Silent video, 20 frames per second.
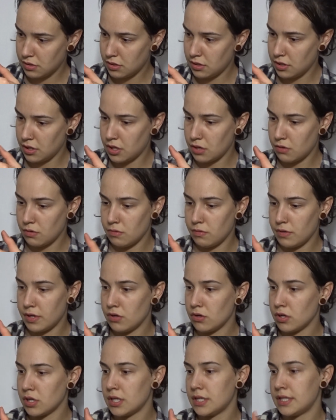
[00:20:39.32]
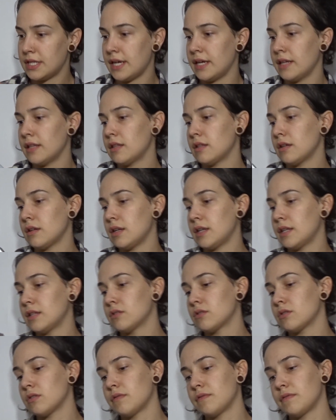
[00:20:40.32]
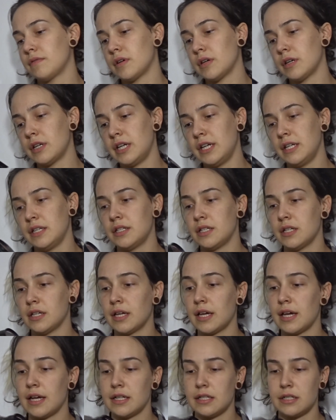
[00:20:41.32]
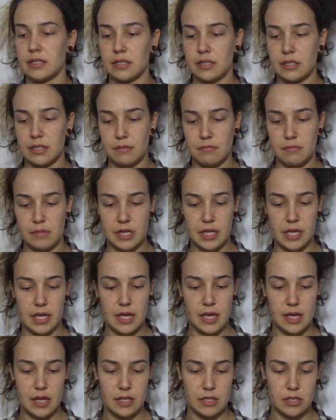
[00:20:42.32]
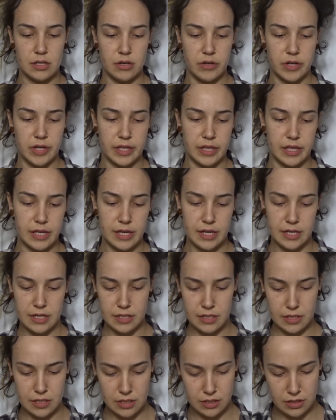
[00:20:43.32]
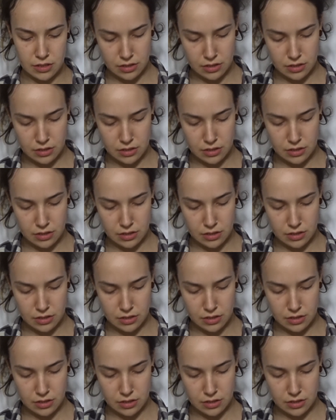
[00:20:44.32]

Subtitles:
You know what, we're not going to take the lens off. I need to get somebody to look at that.